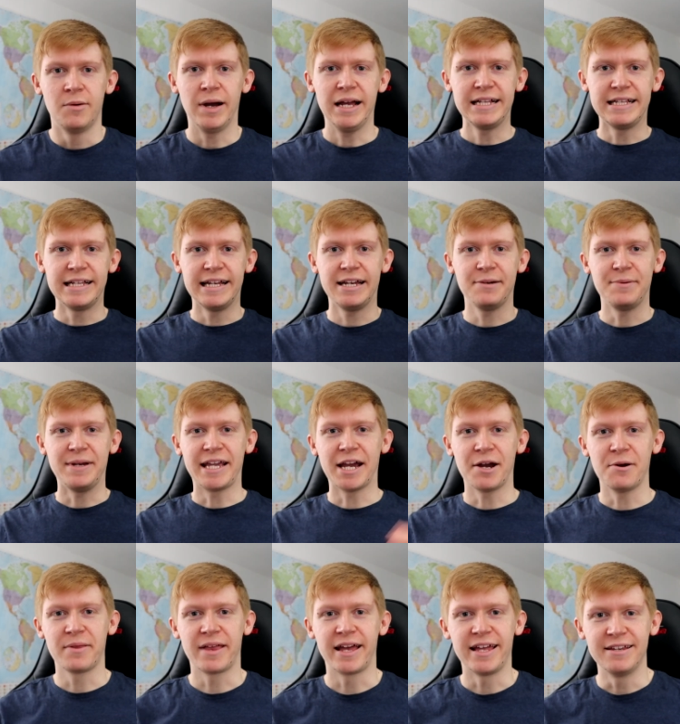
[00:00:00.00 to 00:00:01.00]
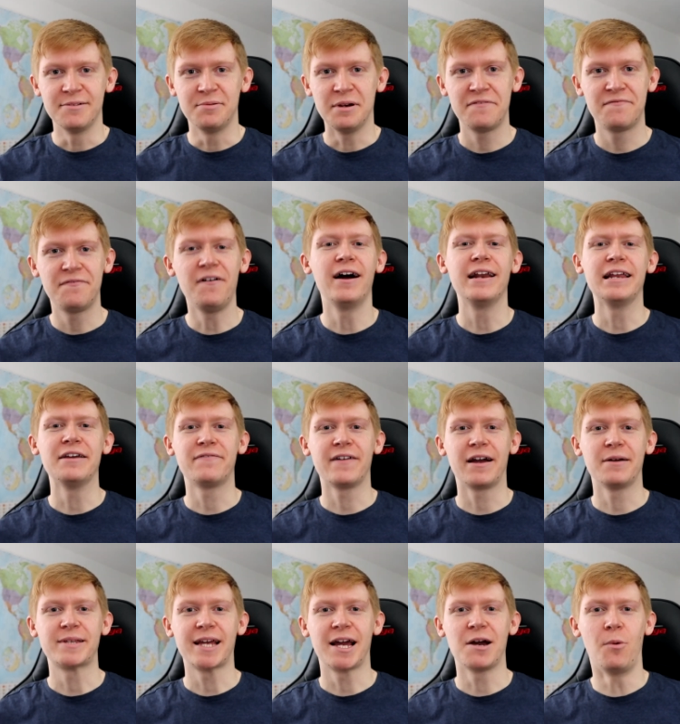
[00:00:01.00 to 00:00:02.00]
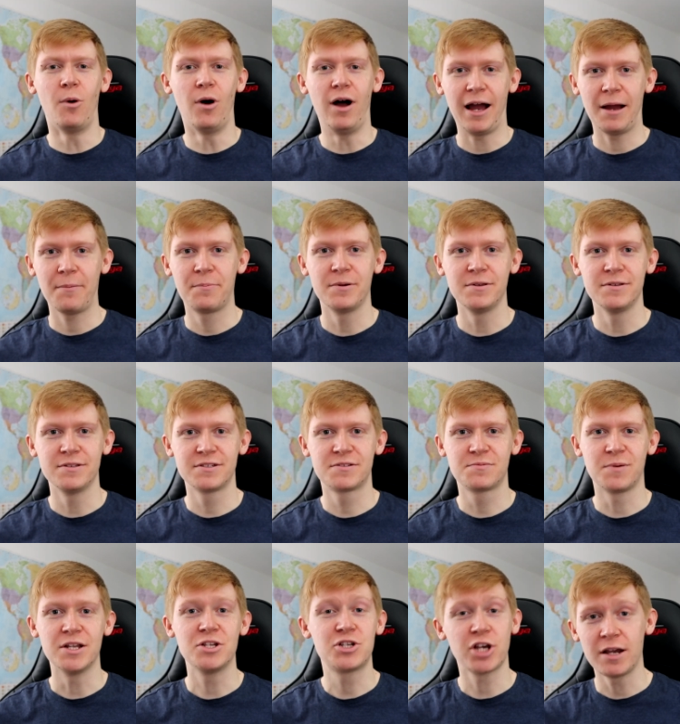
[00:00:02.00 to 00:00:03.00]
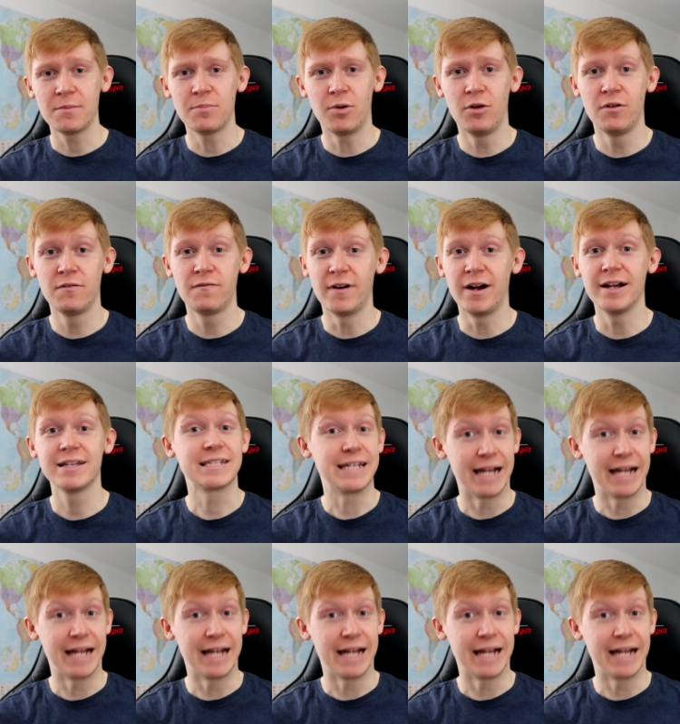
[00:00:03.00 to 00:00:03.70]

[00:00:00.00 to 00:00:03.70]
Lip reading: Well, here we go then. We finally found out what happens when Jake Paul fights